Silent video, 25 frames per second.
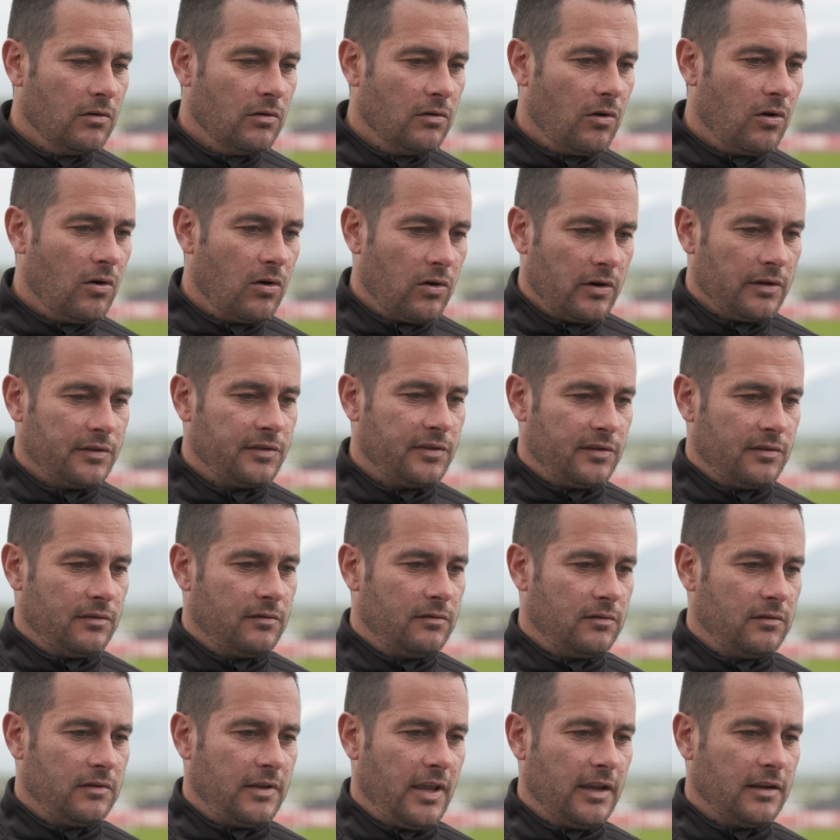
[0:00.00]
or it's
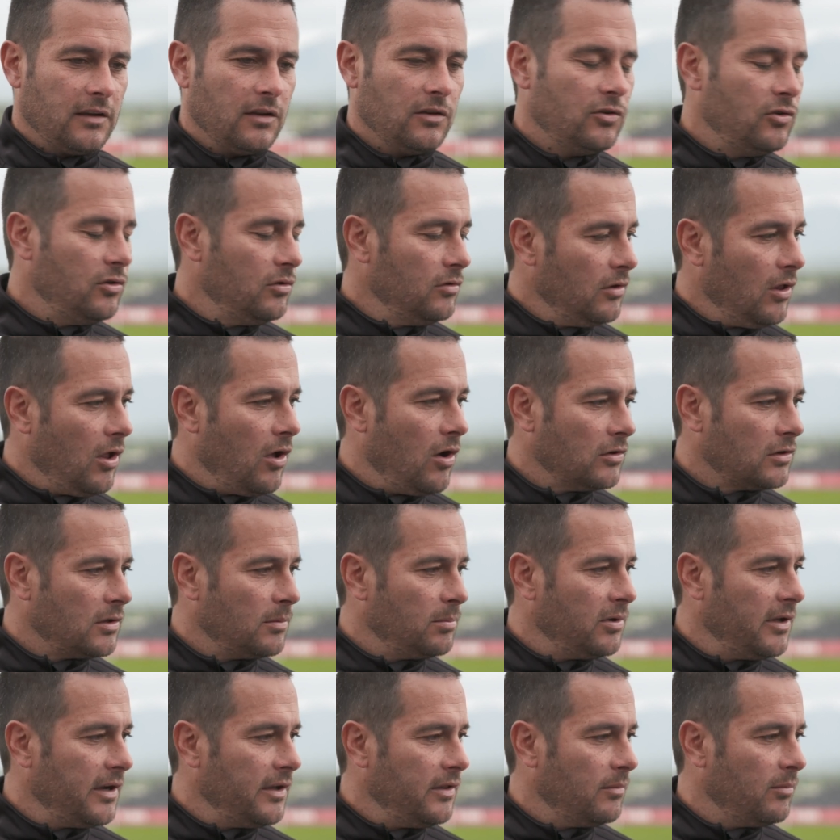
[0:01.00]
taking too long to
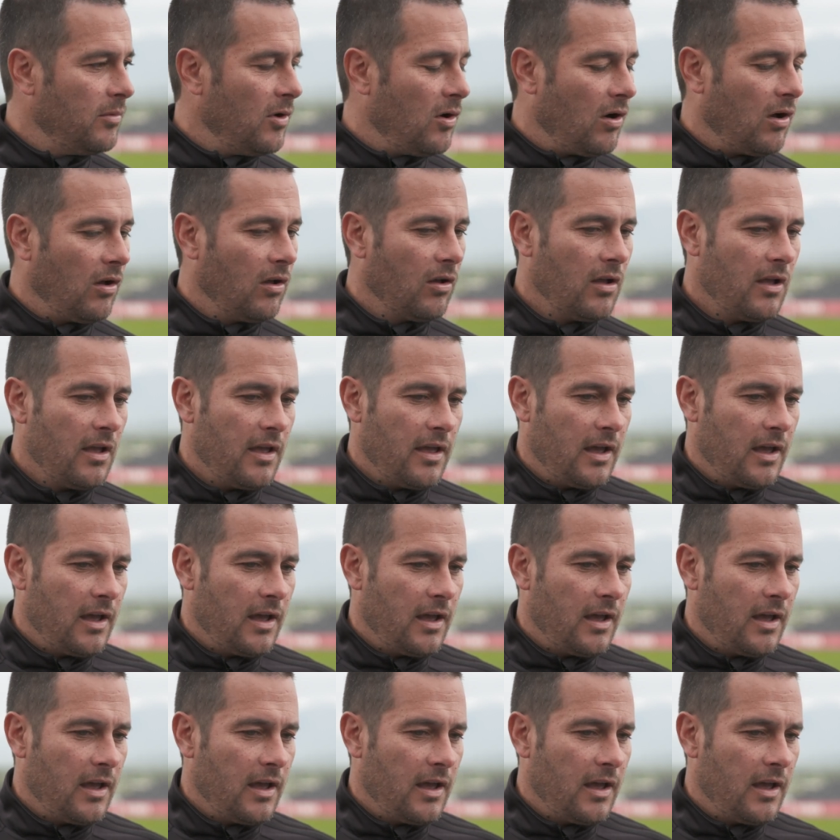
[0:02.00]
play the ball.